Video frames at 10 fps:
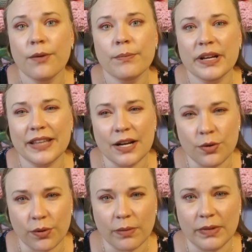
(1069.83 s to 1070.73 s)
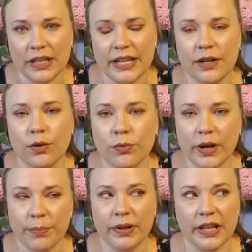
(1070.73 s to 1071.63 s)
but they normally
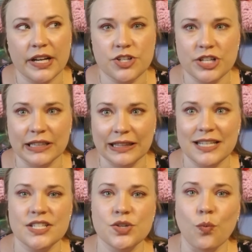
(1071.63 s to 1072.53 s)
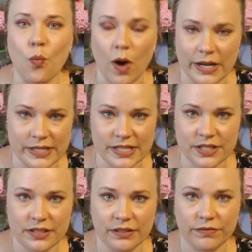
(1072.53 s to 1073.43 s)
replenish at least
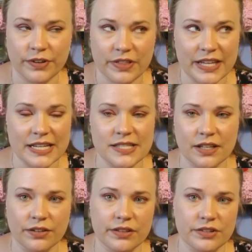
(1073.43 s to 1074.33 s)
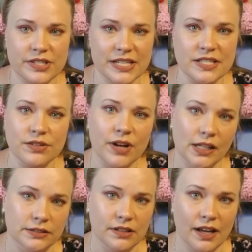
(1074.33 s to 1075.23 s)
once for things that are their seasonal
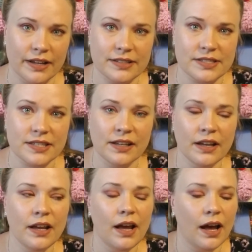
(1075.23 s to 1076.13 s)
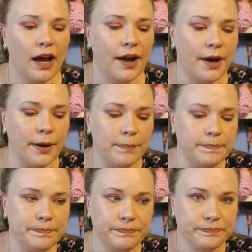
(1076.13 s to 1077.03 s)
color lines. That
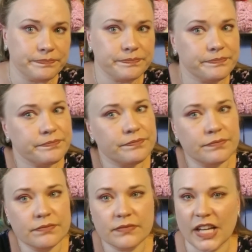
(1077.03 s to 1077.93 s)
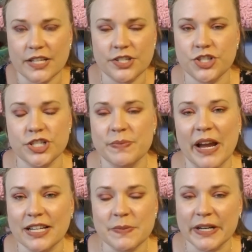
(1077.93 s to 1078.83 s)
is just my
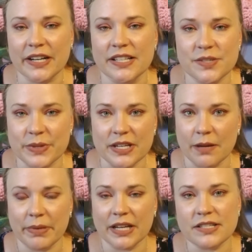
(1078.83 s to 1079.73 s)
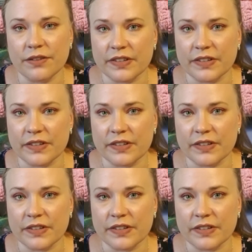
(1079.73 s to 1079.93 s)
experience with Knit Picks over